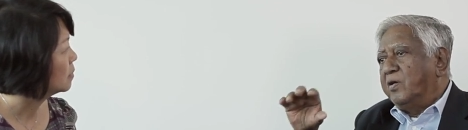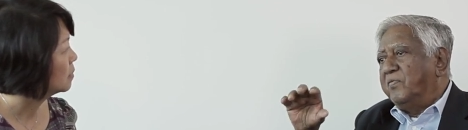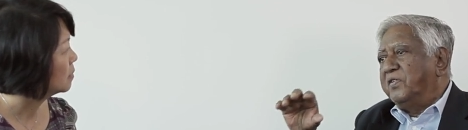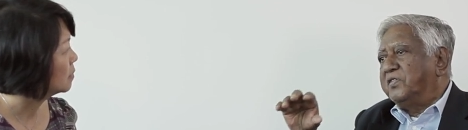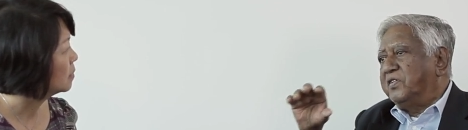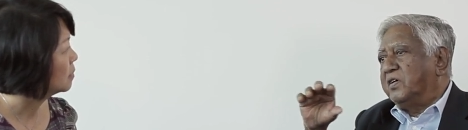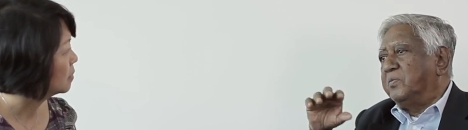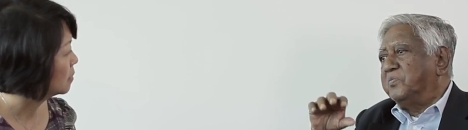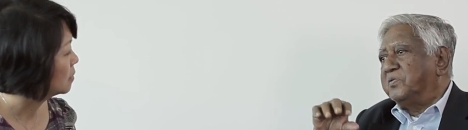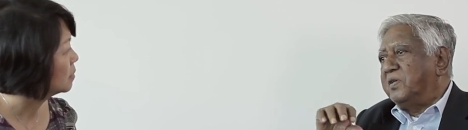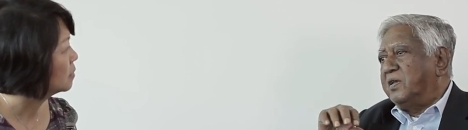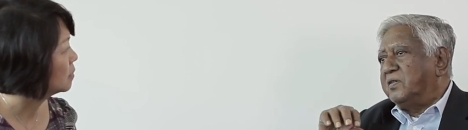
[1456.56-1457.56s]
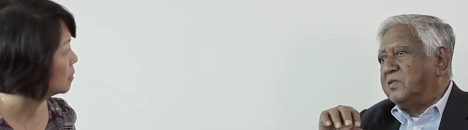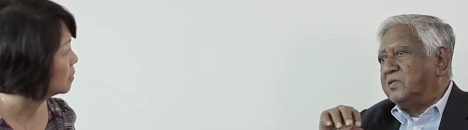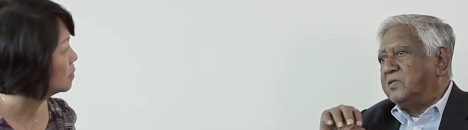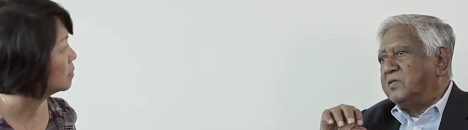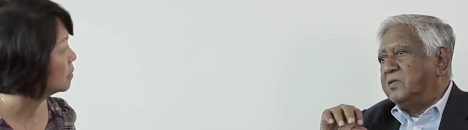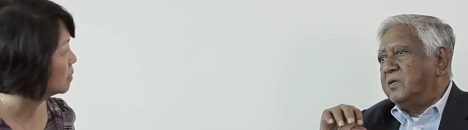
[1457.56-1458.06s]
Speaker 1: given
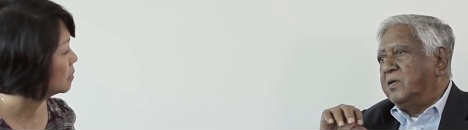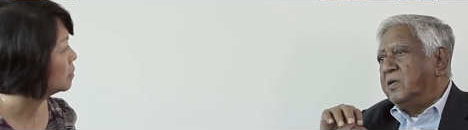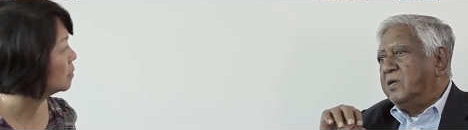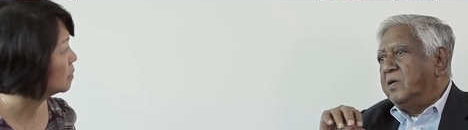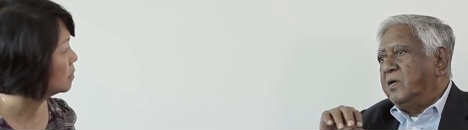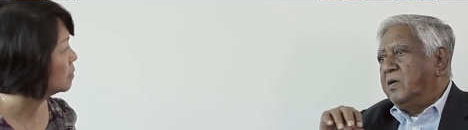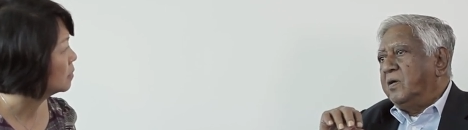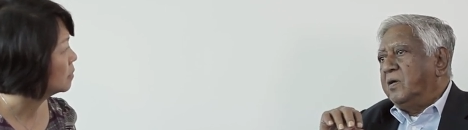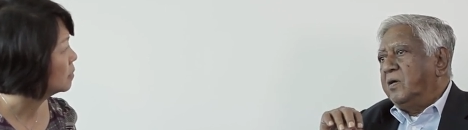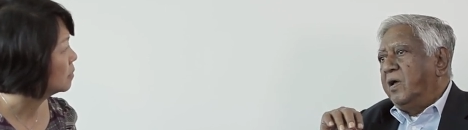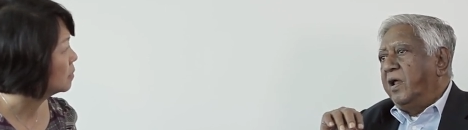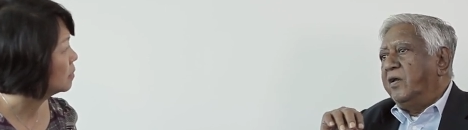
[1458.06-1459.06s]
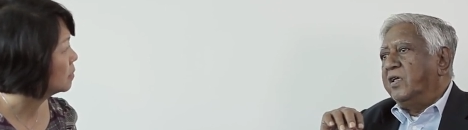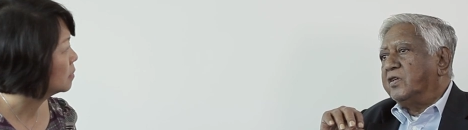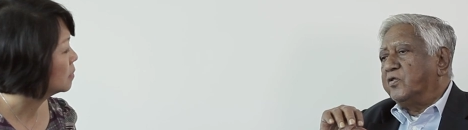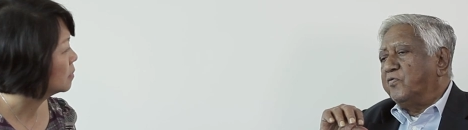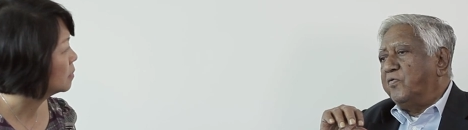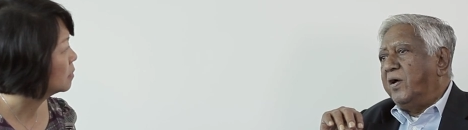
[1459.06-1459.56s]
circumstances, and he has
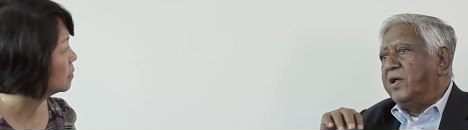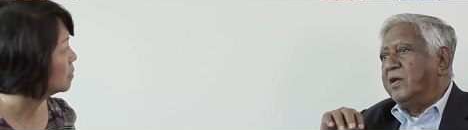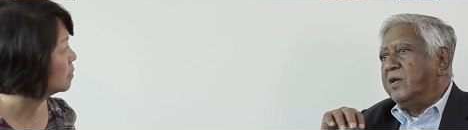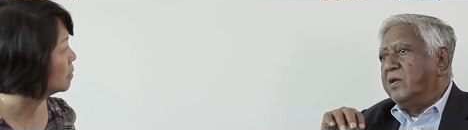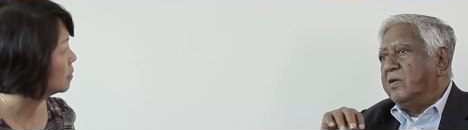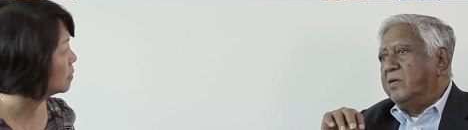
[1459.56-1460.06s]
to find.